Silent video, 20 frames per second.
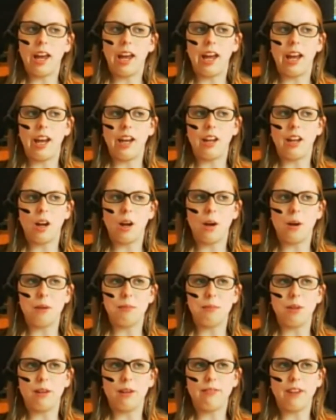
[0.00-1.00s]
And
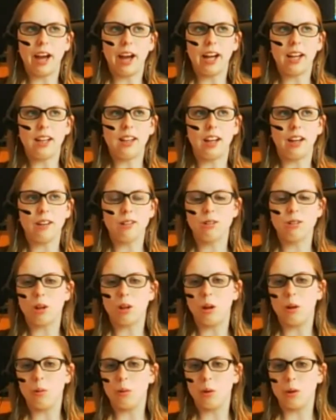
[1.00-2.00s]
the fact that
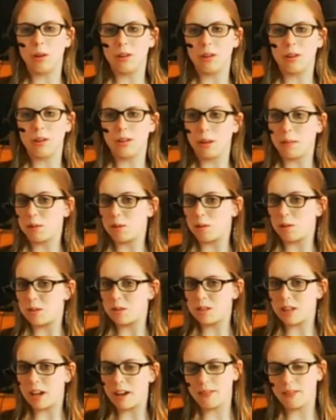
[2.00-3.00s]
Star Wars
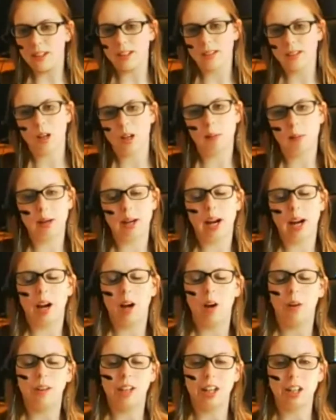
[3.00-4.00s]
Episode 7 is
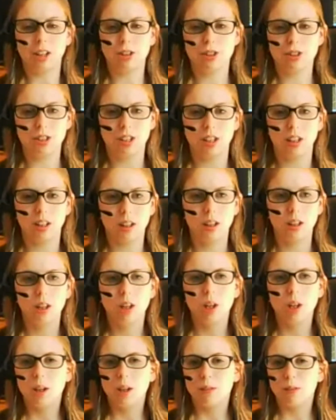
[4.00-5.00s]
coming out next
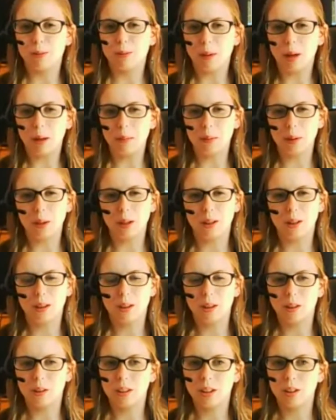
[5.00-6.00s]
year, we're
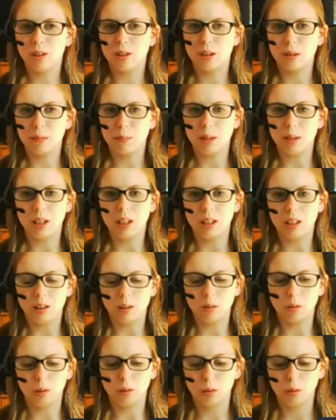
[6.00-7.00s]
probably going to
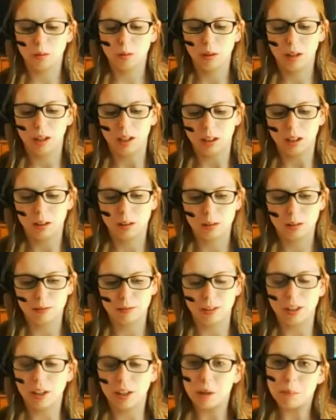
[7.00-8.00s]
be
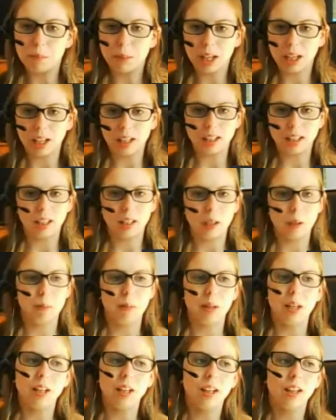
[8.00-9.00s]
very
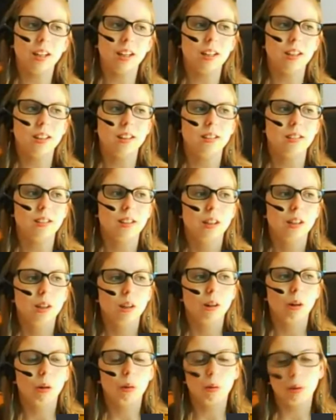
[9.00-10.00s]
picky
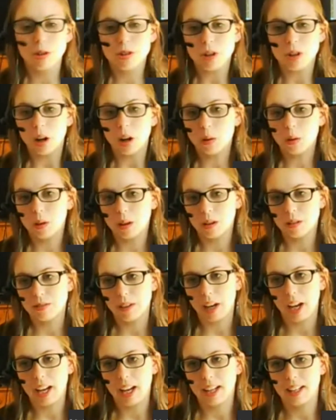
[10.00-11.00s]
because, well, we're Star
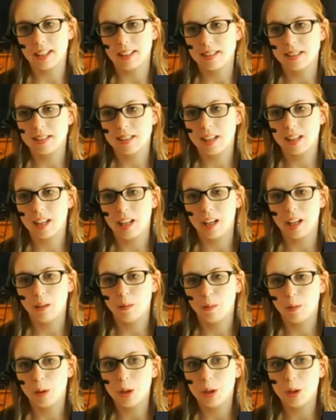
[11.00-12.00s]
Wars fans
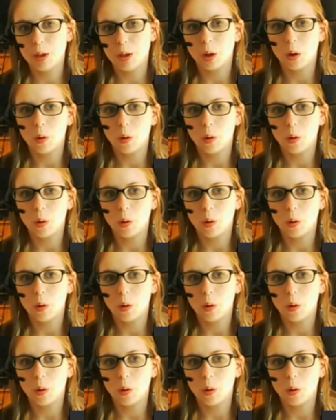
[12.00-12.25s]
and we